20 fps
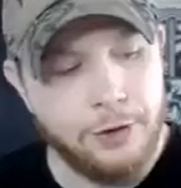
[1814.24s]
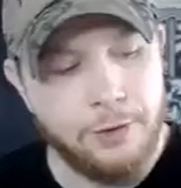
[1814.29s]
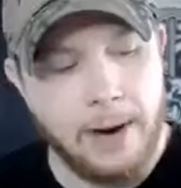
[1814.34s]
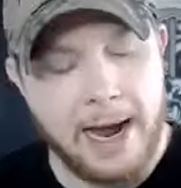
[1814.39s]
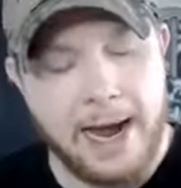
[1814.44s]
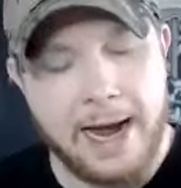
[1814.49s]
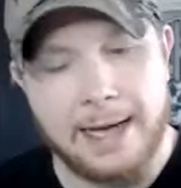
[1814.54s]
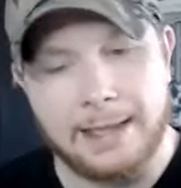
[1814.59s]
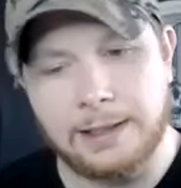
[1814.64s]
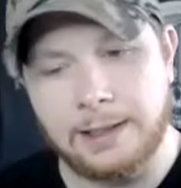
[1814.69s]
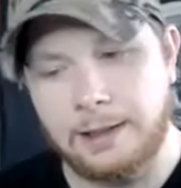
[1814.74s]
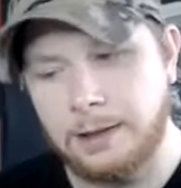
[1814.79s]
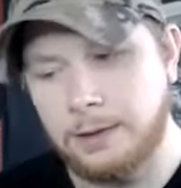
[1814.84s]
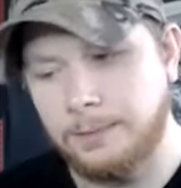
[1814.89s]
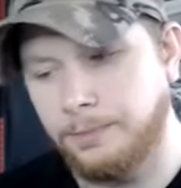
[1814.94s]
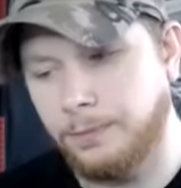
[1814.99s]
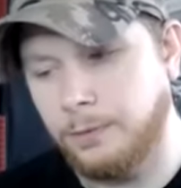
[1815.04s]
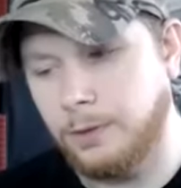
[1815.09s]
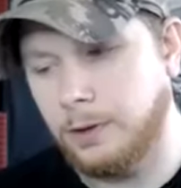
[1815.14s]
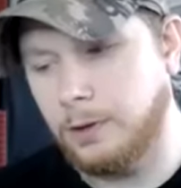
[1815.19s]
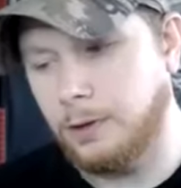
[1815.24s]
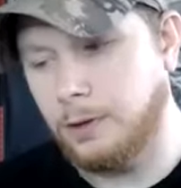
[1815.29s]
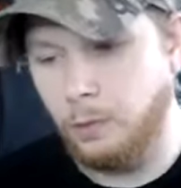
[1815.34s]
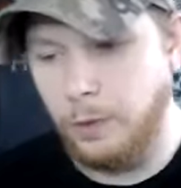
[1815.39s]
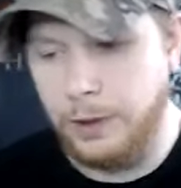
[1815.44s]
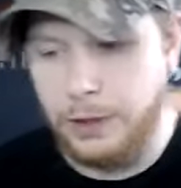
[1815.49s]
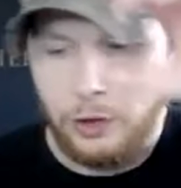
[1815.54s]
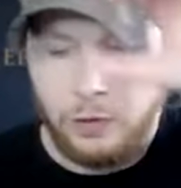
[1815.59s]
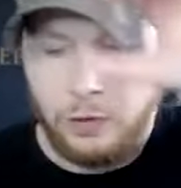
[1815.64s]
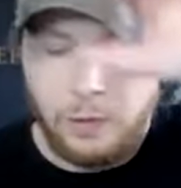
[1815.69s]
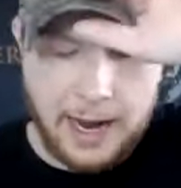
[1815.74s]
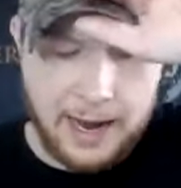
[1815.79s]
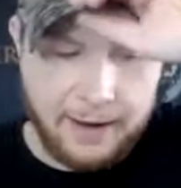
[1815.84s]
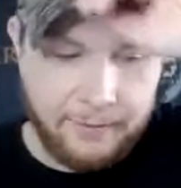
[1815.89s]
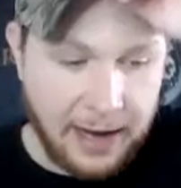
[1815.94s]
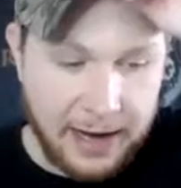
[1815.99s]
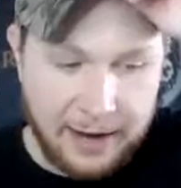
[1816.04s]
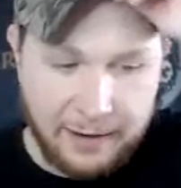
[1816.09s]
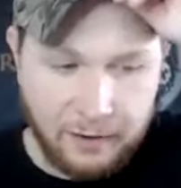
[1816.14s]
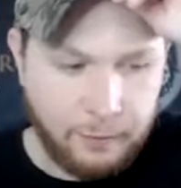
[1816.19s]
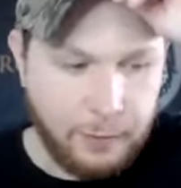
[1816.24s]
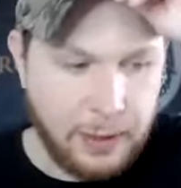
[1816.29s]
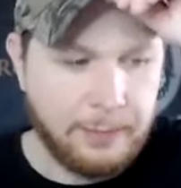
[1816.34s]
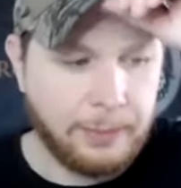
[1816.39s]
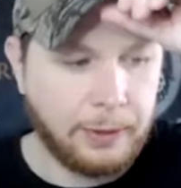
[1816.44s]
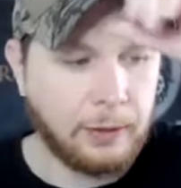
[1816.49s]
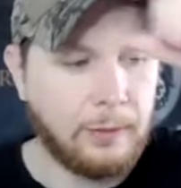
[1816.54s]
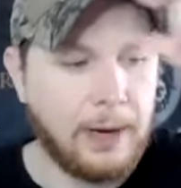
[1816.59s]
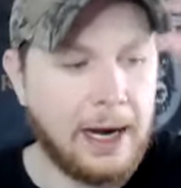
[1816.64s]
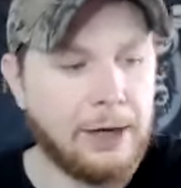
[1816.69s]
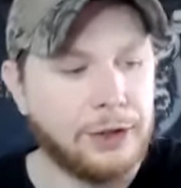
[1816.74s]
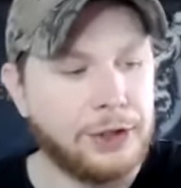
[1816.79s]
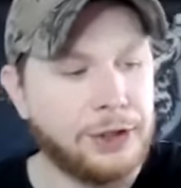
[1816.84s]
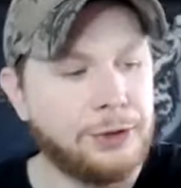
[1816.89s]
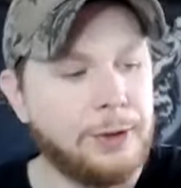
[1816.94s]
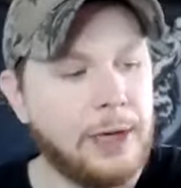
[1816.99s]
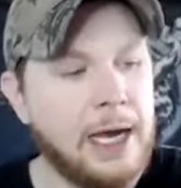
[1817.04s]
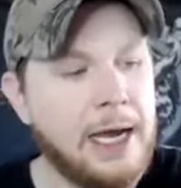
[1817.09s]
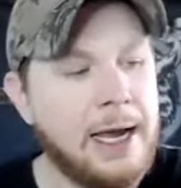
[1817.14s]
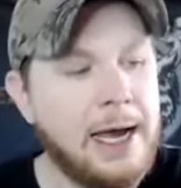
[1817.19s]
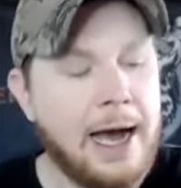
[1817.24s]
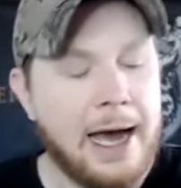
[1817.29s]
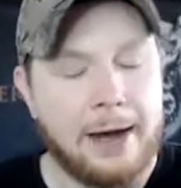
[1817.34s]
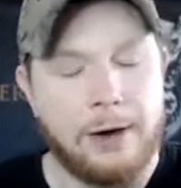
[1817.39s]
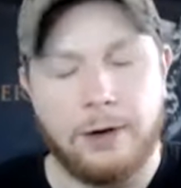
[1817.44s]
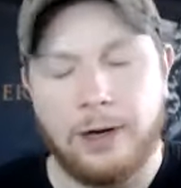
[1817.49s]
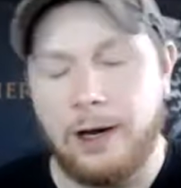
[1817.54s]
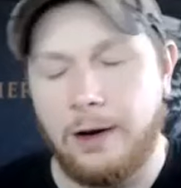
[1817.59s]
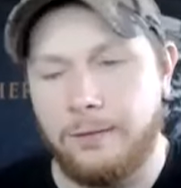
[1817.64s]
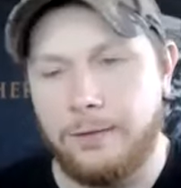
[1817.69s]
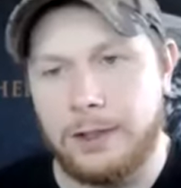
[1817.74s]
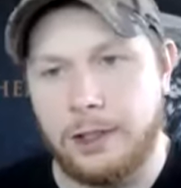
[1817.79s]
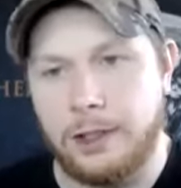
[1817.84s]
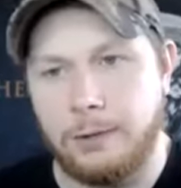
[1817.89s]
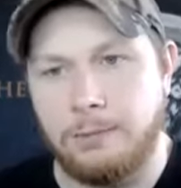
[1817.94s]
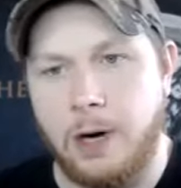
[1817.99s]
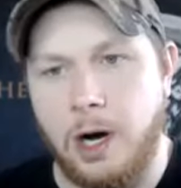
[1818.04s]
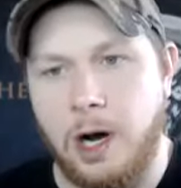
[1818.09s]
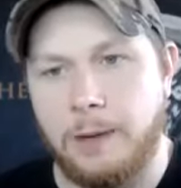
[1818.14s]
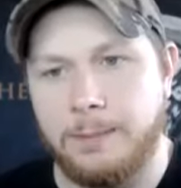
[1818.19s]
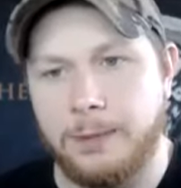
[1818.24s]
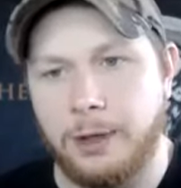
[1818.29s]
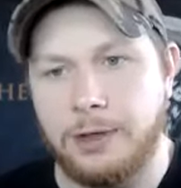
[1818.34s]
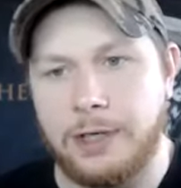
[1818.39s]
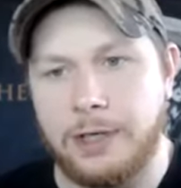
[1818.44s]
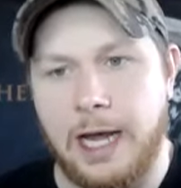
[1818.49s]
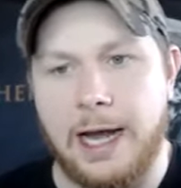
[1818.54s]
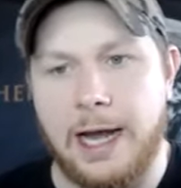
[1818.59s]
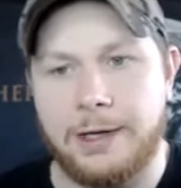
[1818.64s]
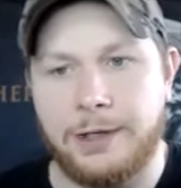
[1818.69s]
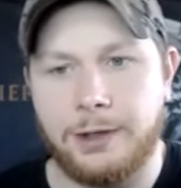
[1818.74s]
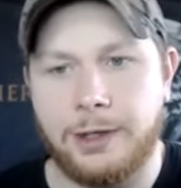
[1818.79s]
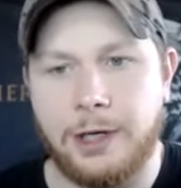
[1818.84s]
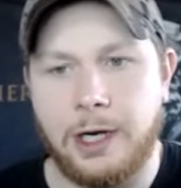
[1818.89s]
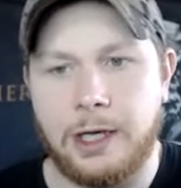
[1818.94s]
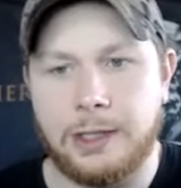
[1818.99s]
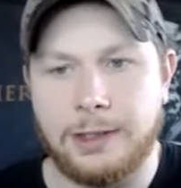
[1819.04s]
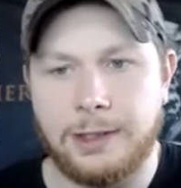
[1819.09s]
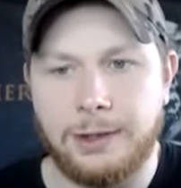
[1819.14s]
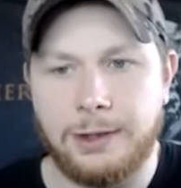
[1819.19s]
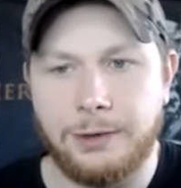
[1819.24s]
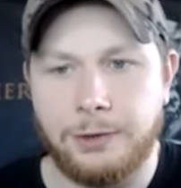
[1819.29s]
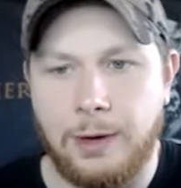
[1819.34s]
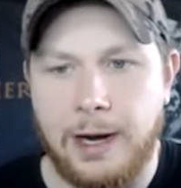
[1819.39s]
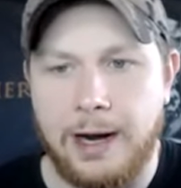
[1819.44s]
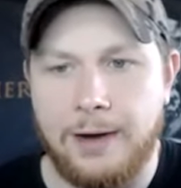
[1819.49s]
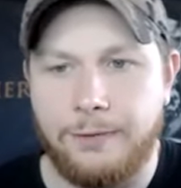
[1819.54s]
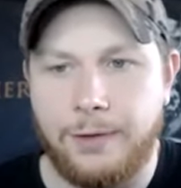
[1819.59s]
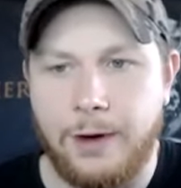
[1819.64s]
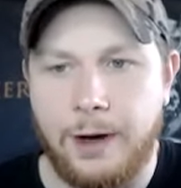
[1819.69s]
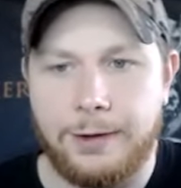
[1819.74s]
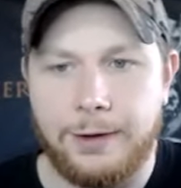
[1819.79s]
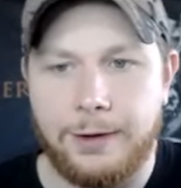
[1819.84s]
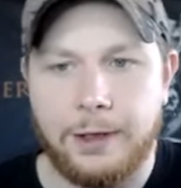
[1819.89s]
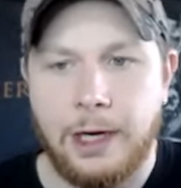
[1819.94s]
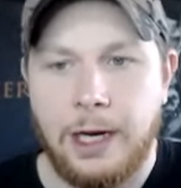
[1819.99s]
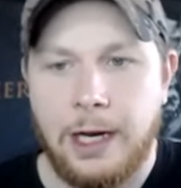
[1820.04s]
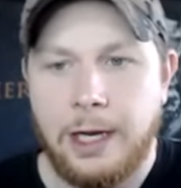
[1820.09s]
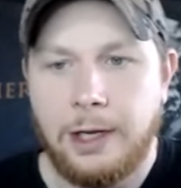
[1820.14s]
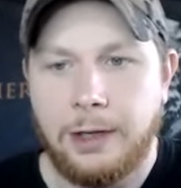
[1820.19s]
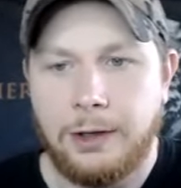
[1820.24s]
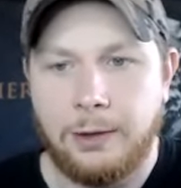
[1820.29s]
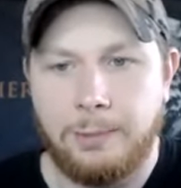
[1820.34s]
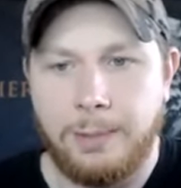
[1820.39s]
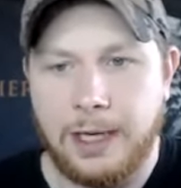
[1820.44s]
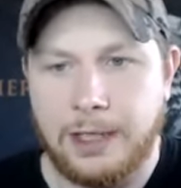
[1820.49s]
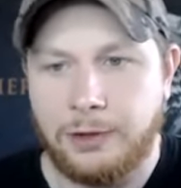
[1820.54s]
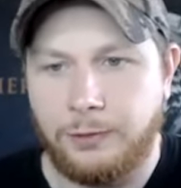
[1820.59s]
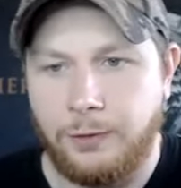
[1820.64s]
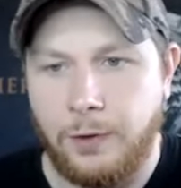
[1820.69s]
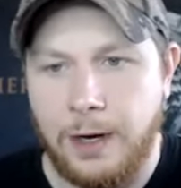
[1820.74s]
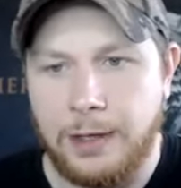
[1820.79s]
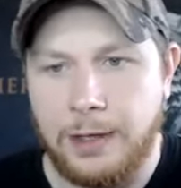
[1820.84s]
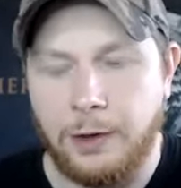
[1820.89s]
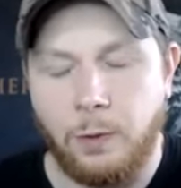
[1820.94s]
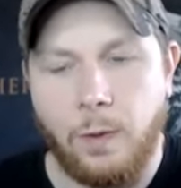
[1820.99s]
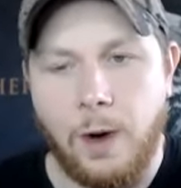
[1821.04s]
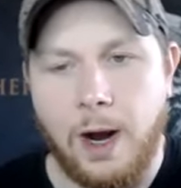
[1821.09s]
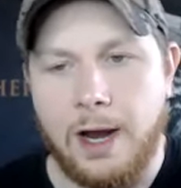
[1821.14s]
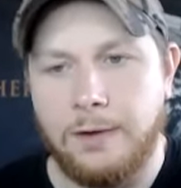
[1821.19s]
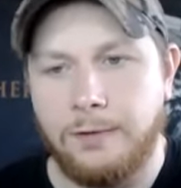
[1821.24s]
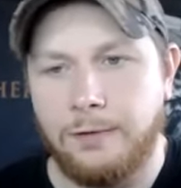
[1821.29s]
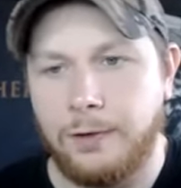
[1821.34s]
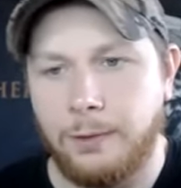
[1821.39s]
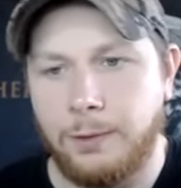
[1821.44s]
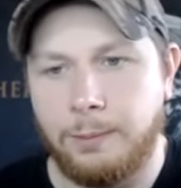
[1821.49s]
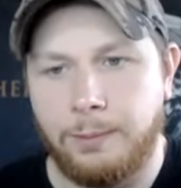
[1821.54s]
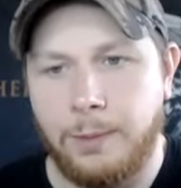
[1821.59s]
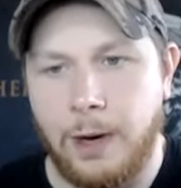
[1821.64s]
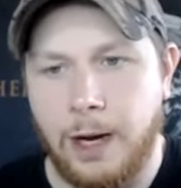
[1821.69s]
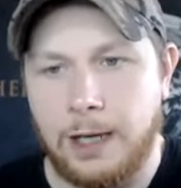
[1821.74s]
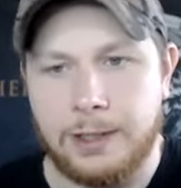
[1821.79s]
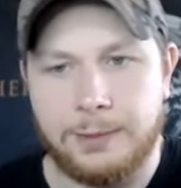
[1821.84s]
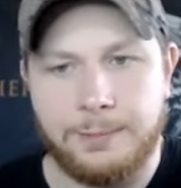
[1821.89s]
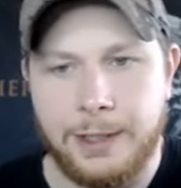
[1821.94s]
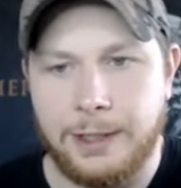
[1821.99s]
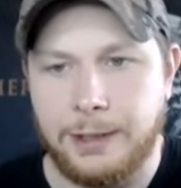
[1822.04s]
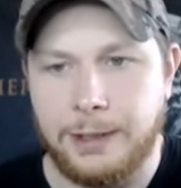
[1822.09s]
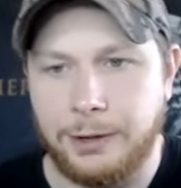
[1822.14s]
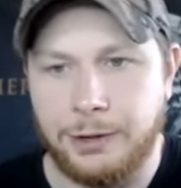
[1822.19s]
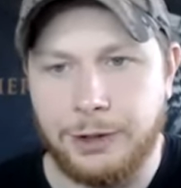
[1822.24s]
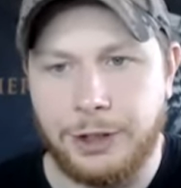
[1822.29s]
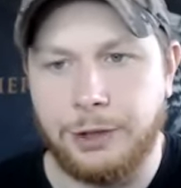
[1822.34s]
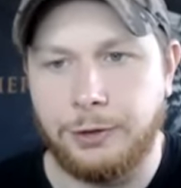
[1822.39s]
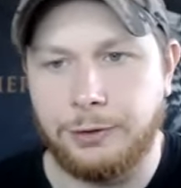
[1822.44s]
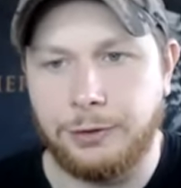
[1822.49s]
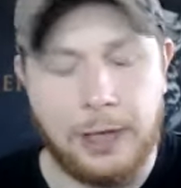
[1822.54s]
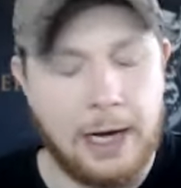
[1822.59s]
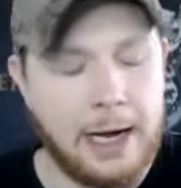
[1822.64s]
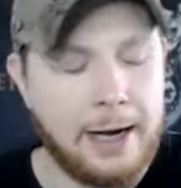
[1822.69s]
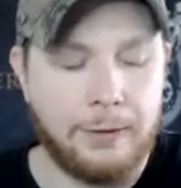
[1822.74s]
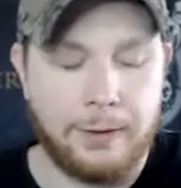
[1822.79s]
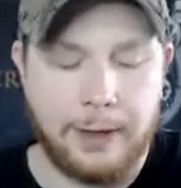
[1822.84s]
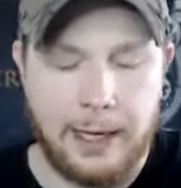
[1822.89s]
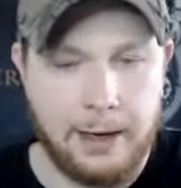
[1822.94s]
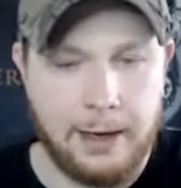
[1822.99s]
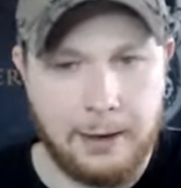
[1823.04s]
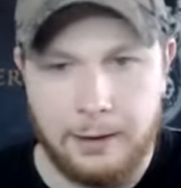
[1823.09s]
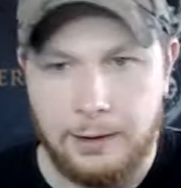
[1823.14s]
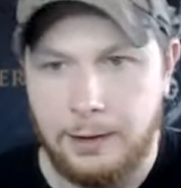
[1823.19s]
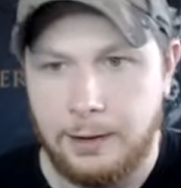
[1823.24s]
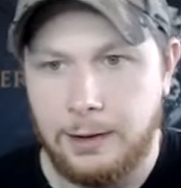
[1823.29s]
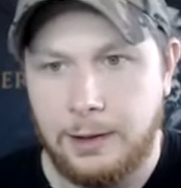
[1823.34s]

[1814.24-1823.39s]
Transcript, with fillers: you ask, when you have people around you, I don't care if it's your mom, your dad, your cousin, your grandfather, your best friend, your wife, your husband, your children. I don't care.